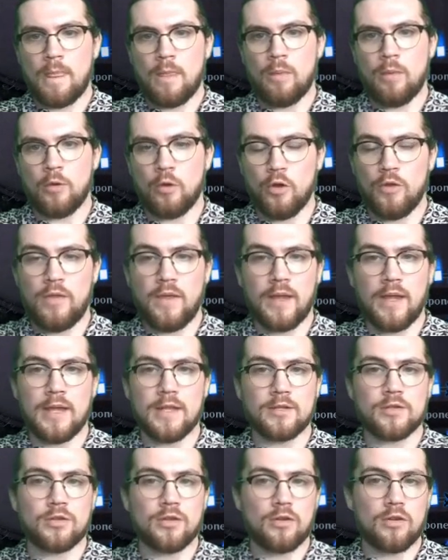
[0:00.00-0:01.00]
The good thing
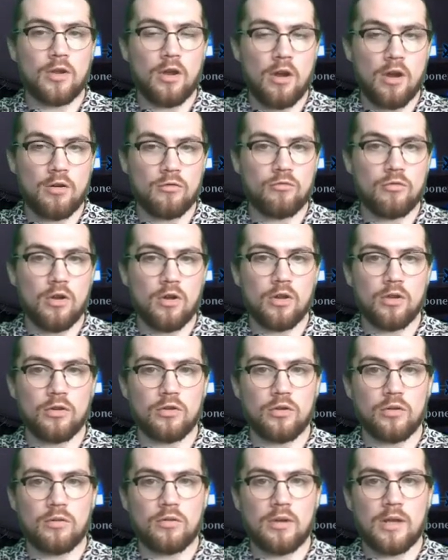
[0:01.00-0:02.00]
is, drawing
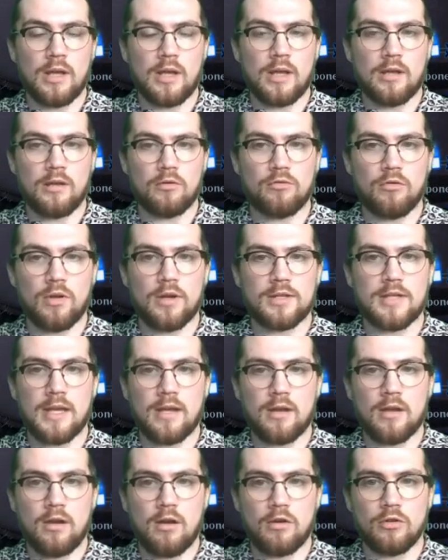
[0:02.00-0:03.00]
the
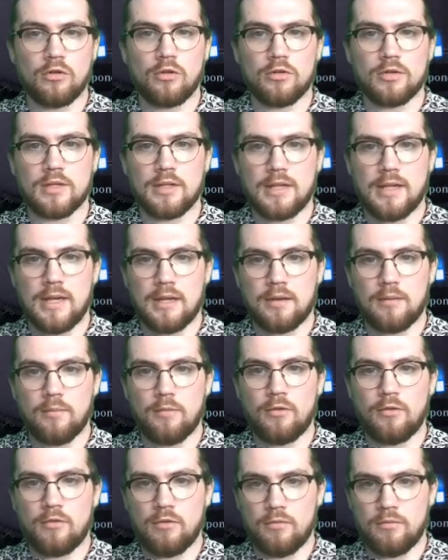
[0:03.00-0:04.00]
second card doesn't get him
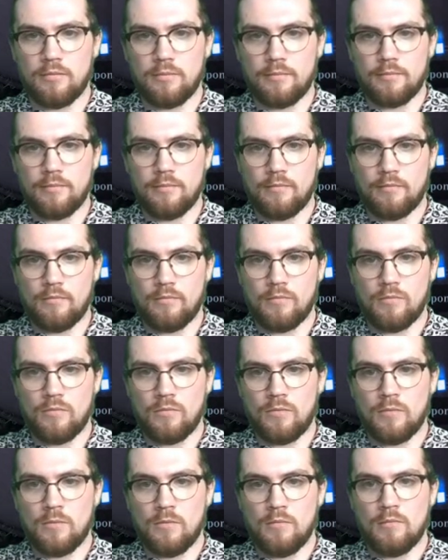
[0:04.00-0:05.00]
through.
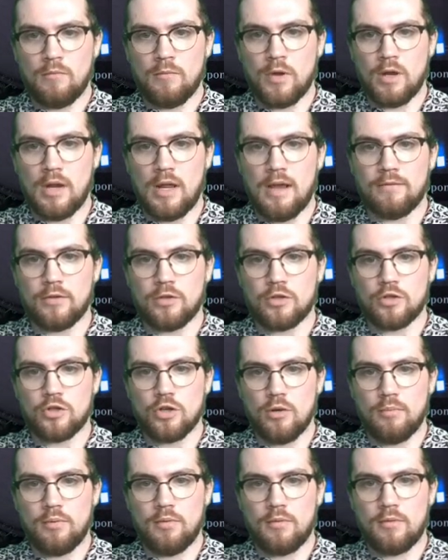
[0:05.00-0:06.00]
But I have to
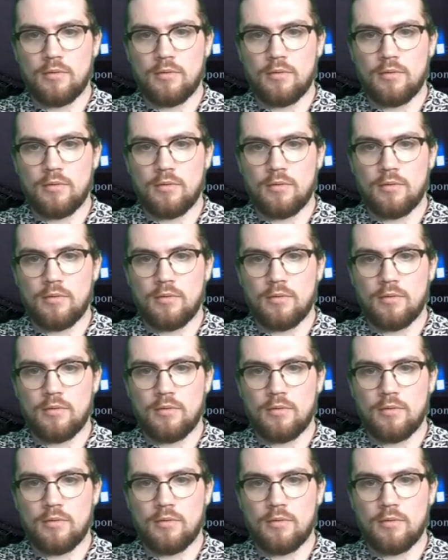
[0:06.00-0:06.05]
chump